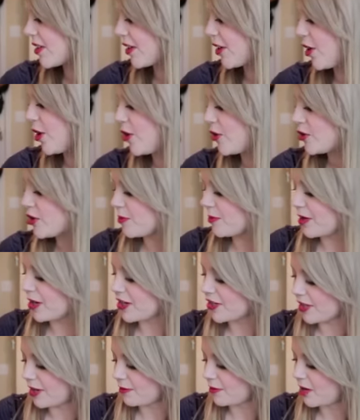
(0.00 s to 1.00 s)
a Coach
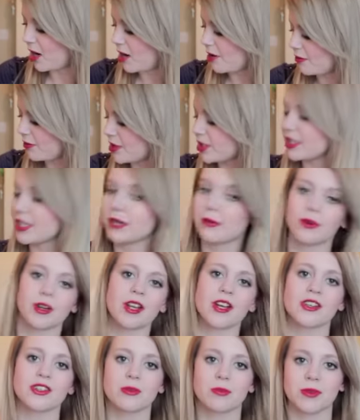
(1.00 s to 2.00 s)
purse. I'm not really
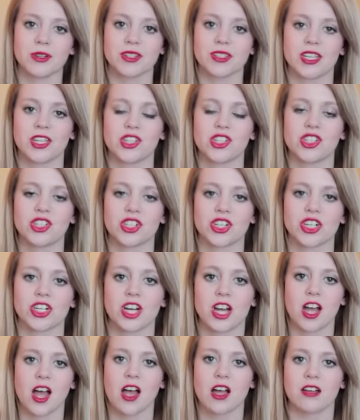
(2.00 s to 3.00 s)
100%
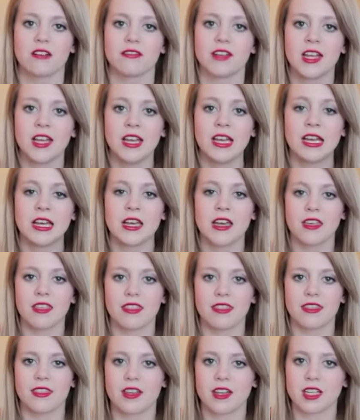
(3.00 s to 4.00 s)
sure of
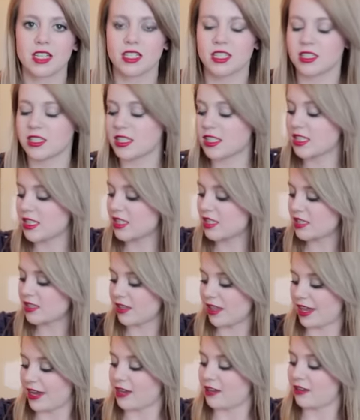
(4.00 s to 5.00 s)
the
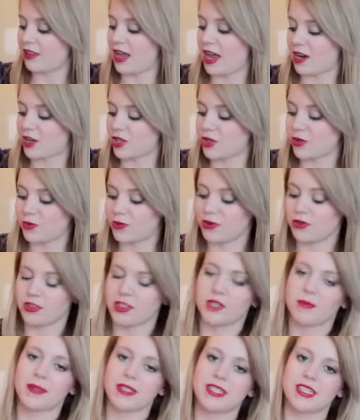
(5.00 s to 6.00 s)
actual
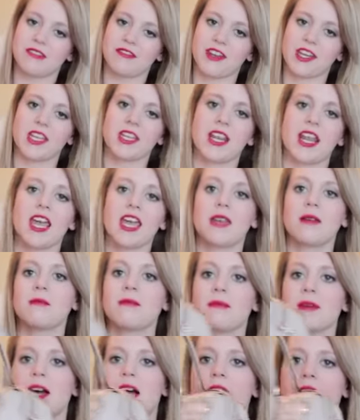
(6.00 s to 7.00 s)
specific
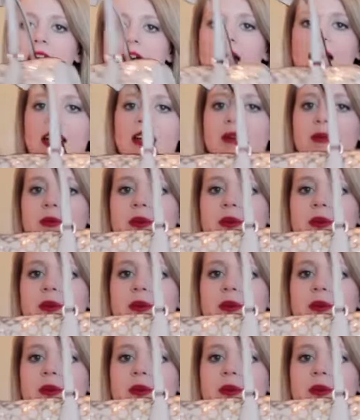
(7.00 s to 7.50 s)
name, but I